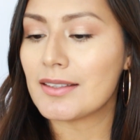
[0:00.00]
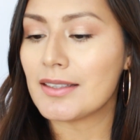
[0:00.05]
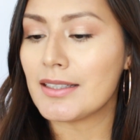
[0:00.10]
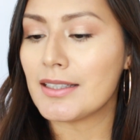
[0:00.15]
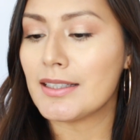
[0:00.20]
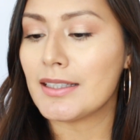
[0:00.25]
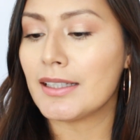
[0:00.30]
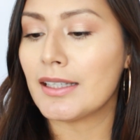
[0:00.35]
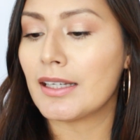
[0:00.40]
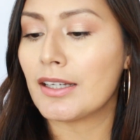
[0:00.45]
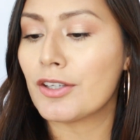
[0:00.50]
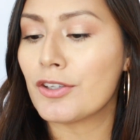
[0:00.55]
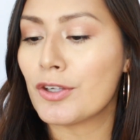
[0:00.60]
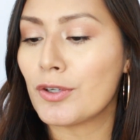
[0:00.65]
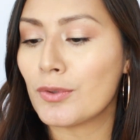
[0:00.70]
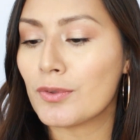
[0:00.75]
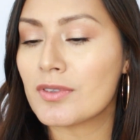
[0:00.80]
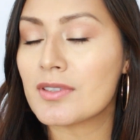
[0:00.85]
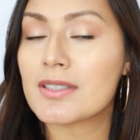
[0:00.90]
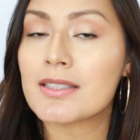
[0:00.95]
the
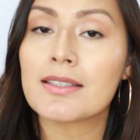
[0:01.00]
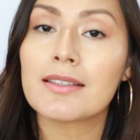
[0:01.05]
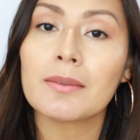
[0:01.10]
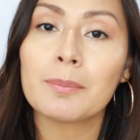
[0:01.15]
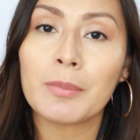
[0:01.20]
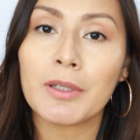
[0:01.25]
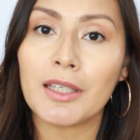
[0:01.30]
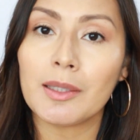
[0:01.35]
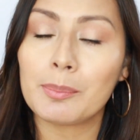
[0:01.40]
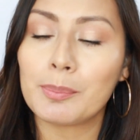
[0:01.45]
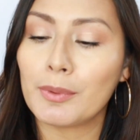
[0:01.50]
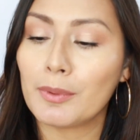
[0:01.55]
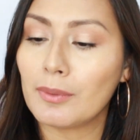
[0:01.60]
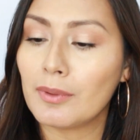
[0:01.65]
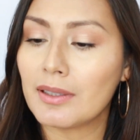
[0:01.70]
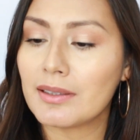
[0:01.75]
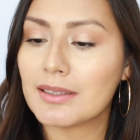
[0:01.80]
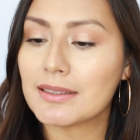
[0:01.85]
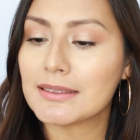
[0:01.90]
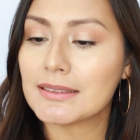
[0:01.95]
Youth to the
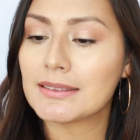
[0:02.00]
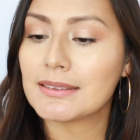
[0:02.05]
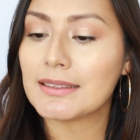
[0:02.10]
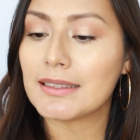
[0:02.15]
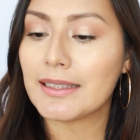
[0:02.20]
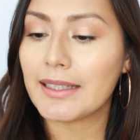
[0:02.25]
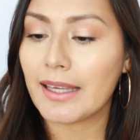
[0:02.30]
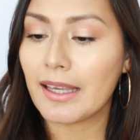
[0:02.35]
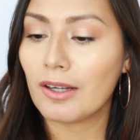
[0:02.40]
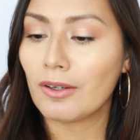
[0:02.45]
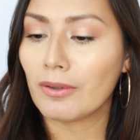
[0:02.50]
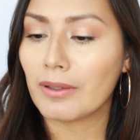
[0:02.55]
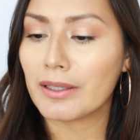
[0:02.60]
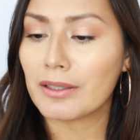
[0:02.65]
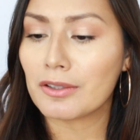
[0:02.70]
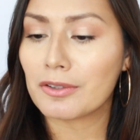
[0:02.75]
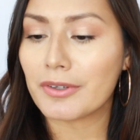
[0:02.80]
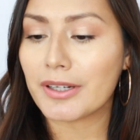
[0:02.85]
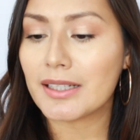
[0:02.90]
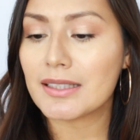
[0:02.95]
People, and this is the Kale
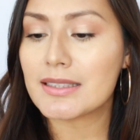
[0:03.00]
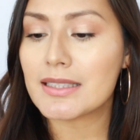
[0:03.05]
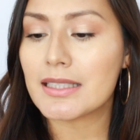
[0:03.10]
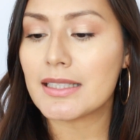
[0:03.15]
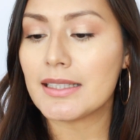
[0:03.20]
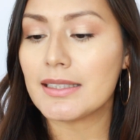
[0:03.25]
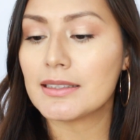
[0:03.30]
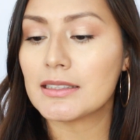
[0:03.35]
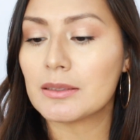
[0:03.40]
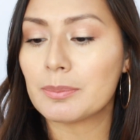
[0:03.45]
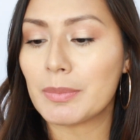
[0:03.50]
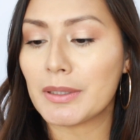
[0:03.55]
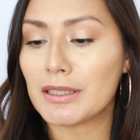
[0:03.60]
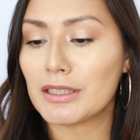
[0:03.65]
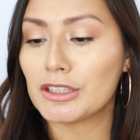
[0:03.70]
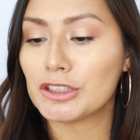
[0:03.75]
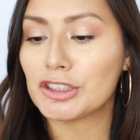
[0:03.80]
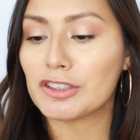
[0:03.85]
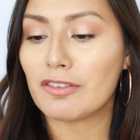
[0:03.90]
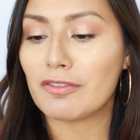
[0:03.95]
and Green Tea
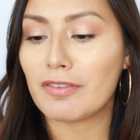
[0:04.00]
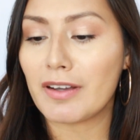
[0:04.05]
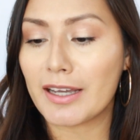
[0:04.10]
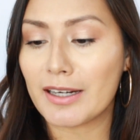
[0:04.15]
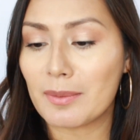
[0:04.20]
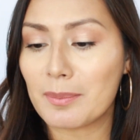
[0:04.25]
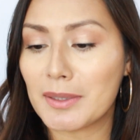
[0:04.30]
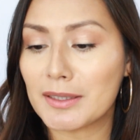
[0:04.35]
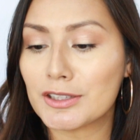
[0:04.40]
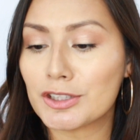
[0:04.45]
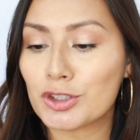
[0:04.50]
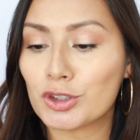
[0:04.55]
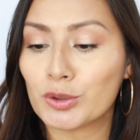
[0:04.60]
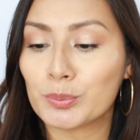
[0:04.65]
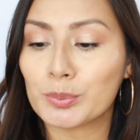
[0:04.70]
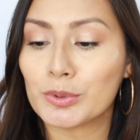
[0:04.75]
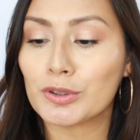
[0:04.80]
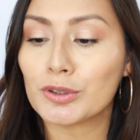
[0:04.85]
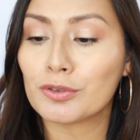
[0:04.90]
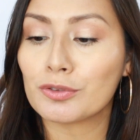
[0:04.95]
Spinach Vitamin
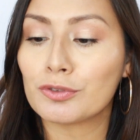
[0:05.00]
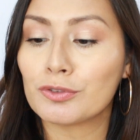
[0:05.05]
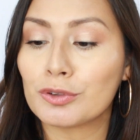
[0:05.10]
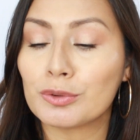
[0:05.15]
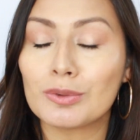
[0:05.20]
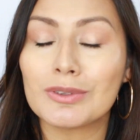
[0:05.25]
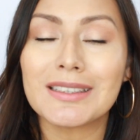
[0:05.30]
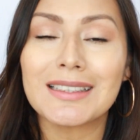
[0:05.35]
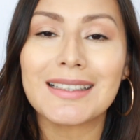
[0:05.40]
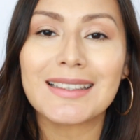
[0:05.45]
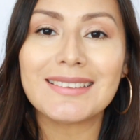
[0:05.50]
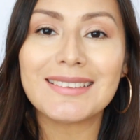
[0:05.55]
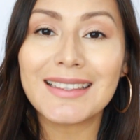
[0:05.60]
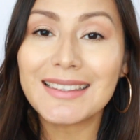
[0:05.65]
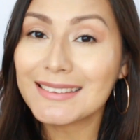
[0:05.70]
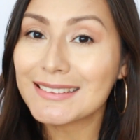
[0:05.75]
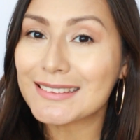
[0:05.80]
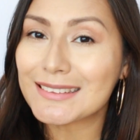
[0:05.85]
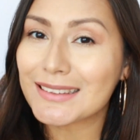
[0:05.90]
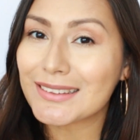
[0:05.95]
Superfood
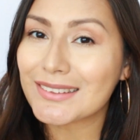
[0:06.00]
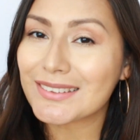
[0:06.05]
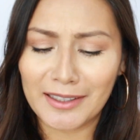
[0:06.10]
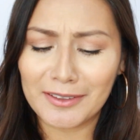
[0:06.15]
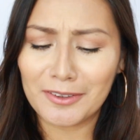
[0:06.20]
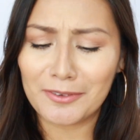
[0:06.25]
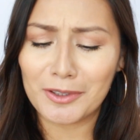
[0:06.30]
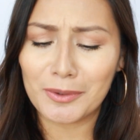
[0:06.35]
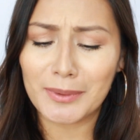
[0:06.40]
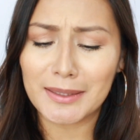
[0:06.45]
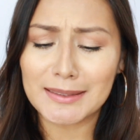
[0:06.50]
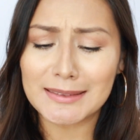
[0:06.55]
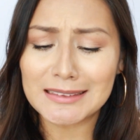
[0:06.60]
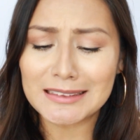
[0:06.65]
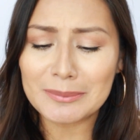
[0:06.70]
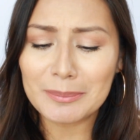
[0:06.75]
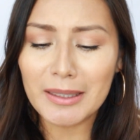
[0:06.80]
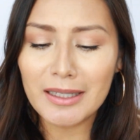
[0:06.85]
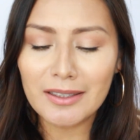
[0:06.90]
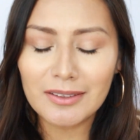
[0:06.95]
Cleanser. I love the way it
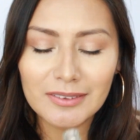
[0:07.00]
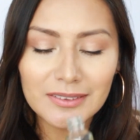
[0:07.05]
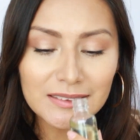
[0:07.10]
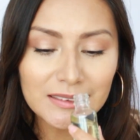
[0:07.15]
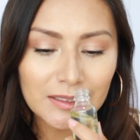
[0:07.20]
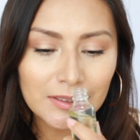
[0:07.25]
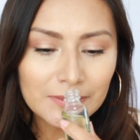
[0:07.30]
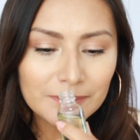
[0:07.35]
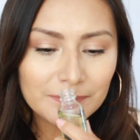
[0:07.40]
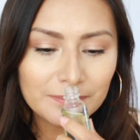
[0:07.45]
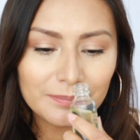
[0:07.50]
smells.